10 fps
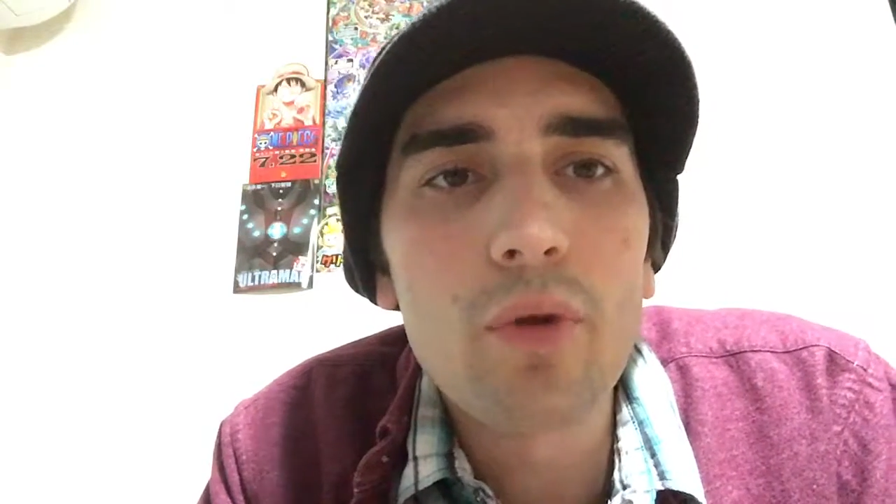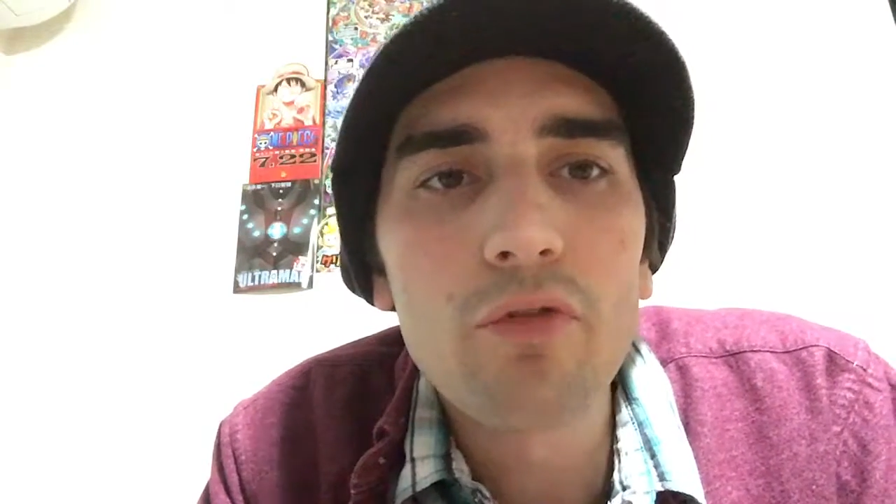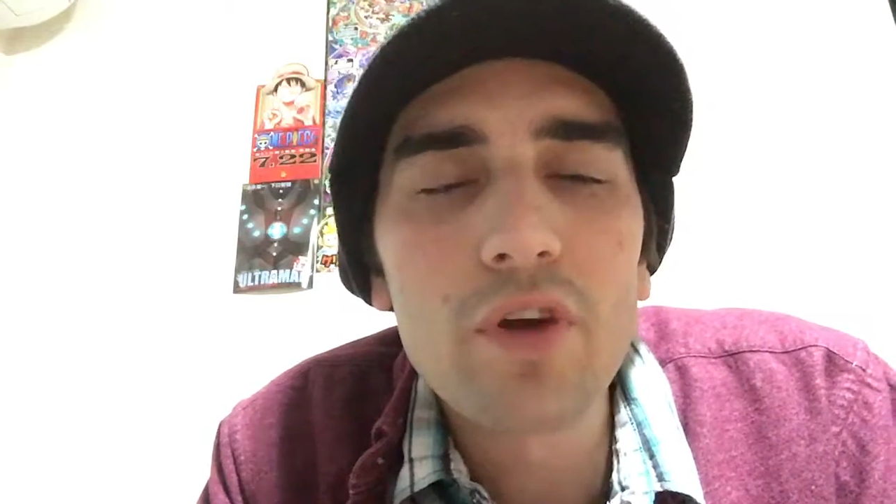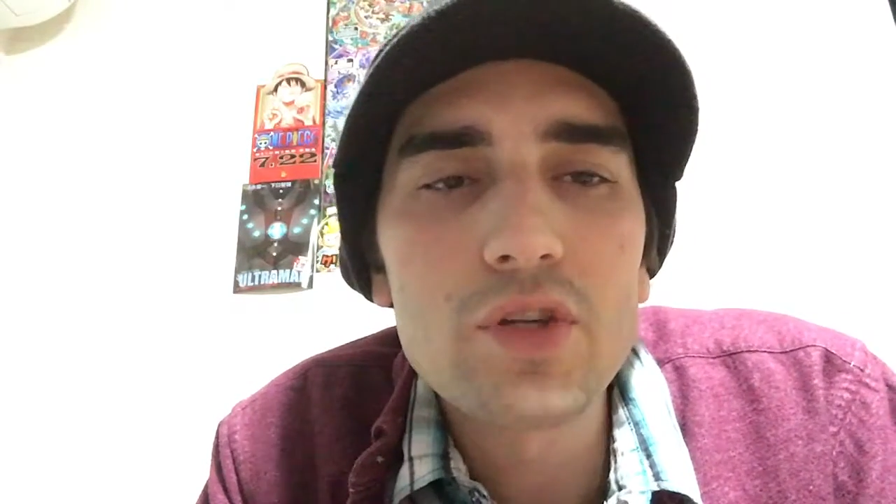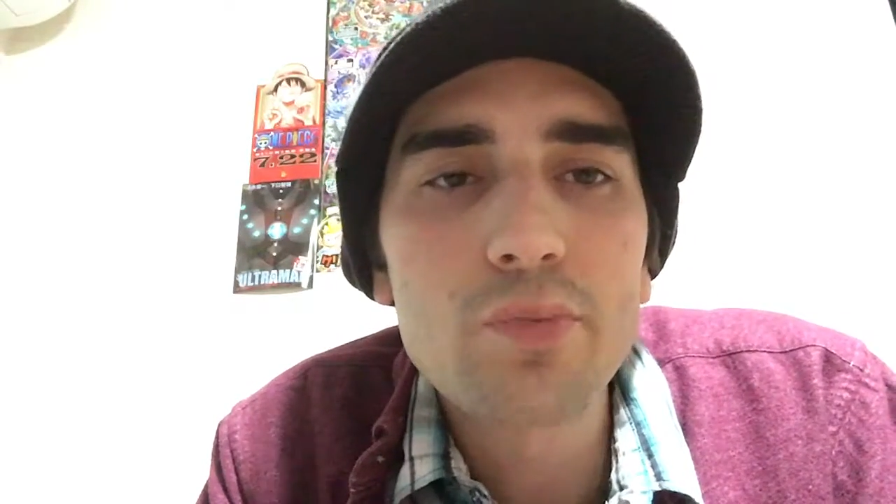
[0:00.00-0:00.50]
my
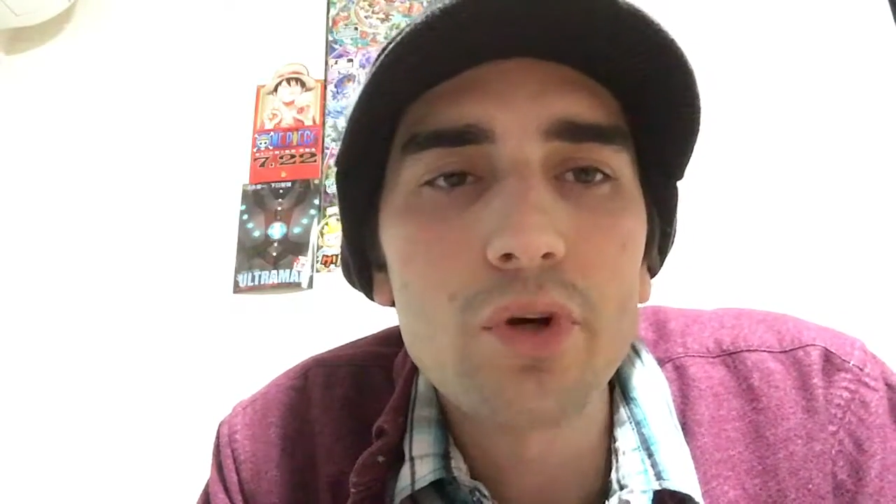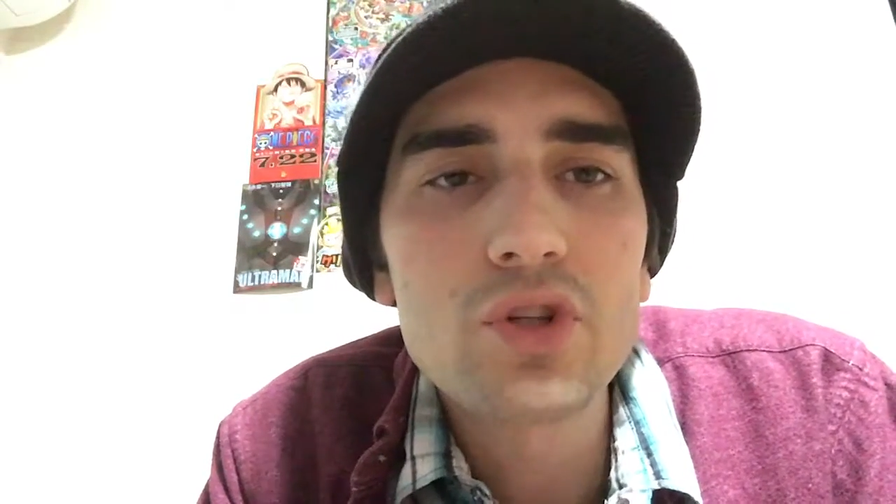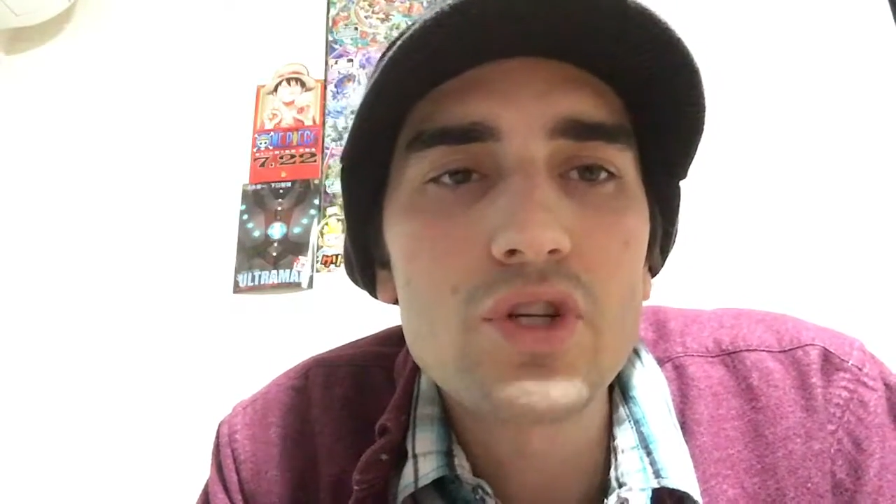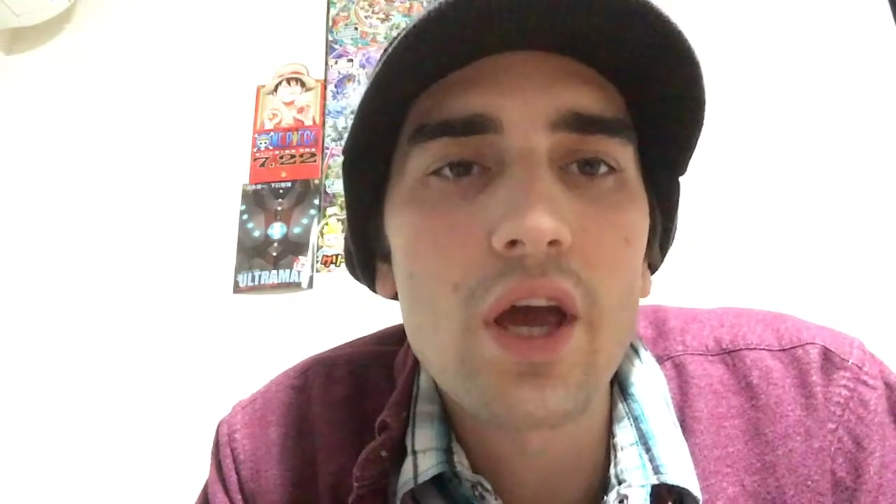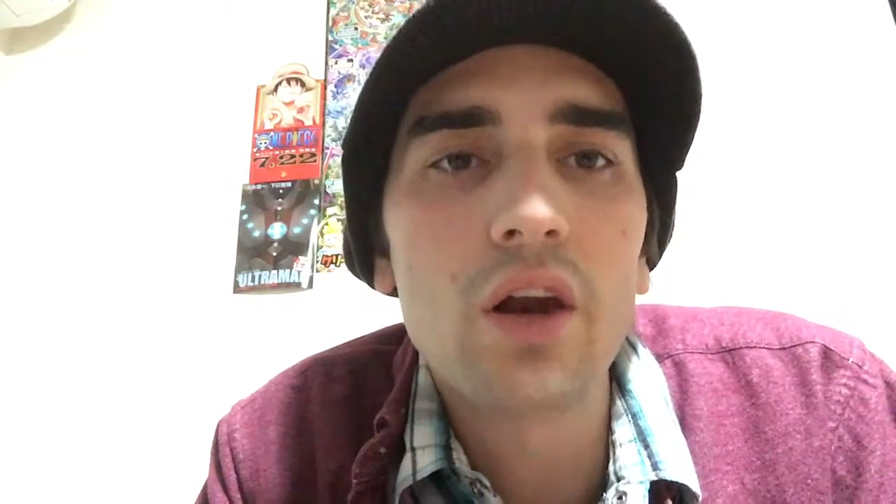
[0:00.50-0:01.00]

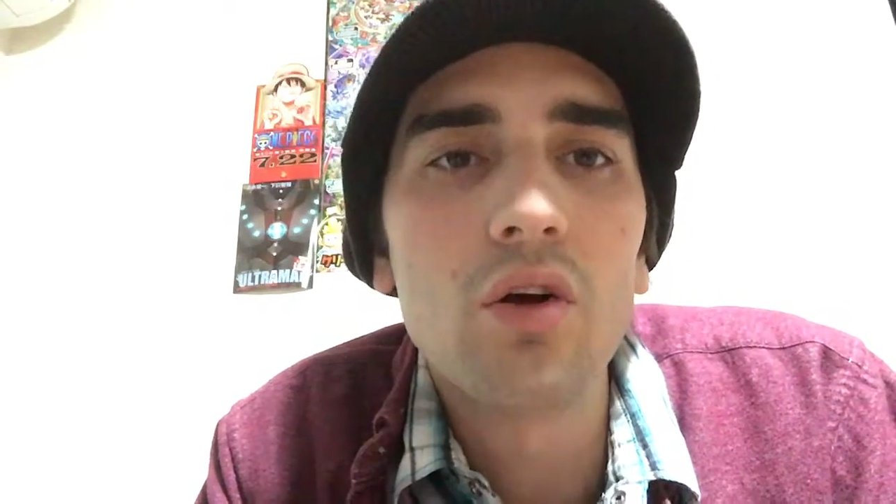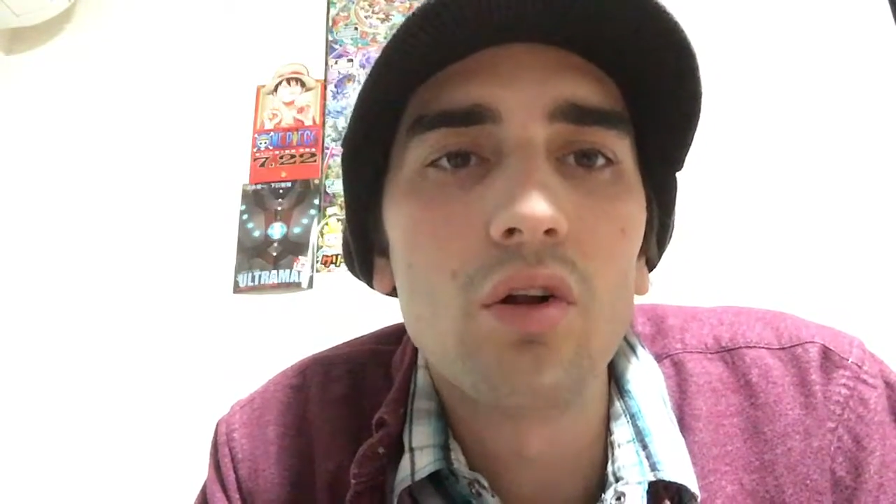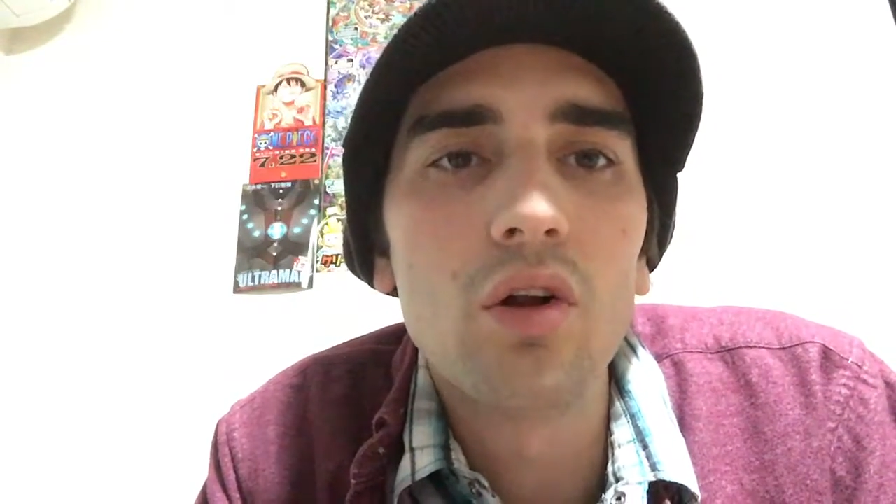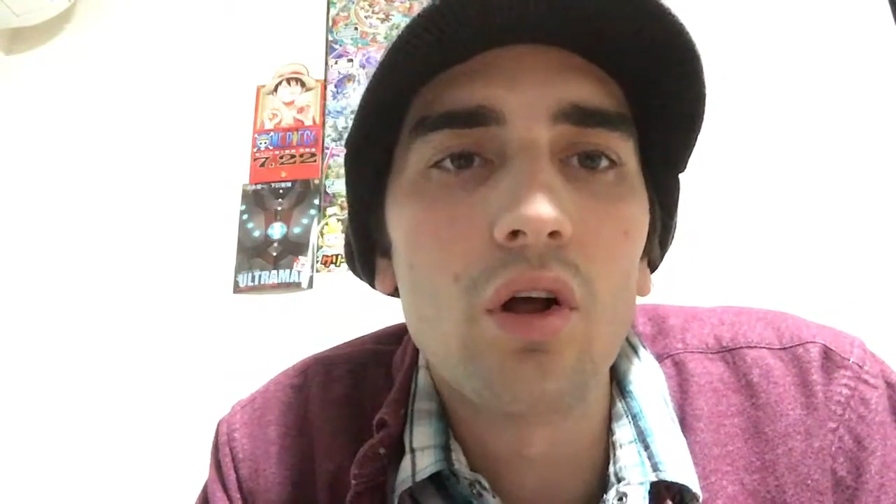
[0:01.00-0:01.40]
Facebook channel.